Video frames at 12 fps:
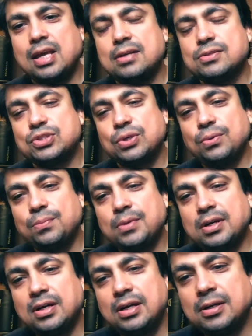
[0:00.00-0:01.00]
So,
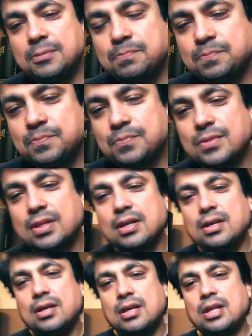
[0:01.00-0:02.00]

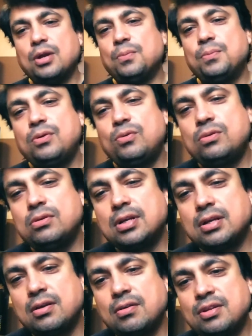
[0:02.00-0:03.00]
you know,
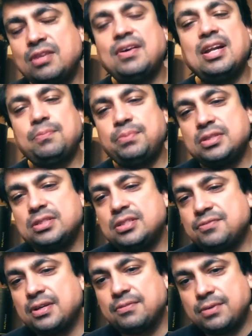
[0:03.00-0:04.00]
developers, if
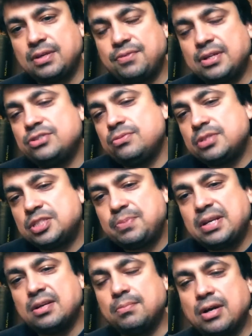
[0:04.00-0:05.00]
I
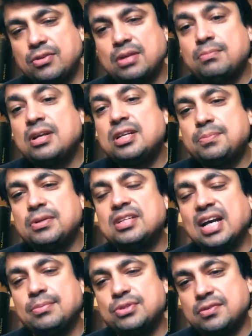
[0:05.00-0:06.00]
speak about, there are multiple
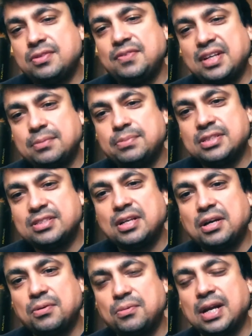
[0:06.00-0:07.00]
types of developers
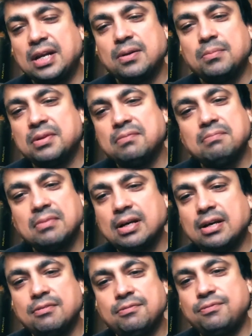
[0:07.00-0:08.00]
now, right? I mean,
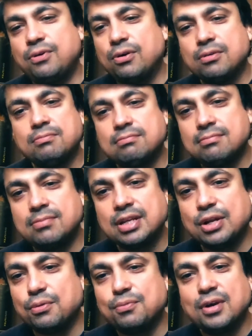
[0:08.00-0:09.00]
for
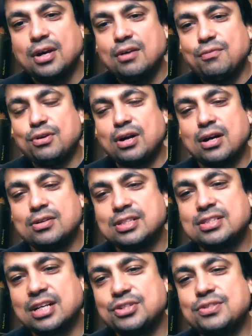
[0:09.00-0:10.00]
our
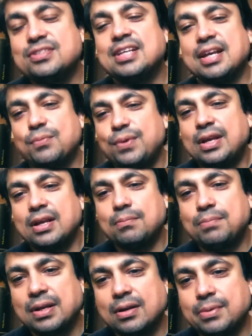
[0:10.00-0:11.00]
discussion's sake, we can
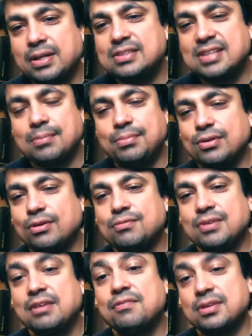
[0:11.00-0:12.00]
pick up an example of
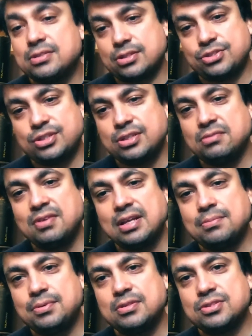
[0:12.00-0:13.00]
infrastructure
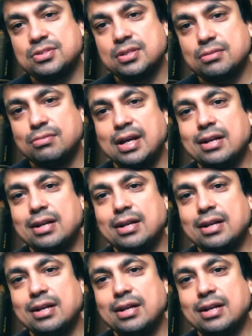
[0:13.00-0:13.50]
developers, right?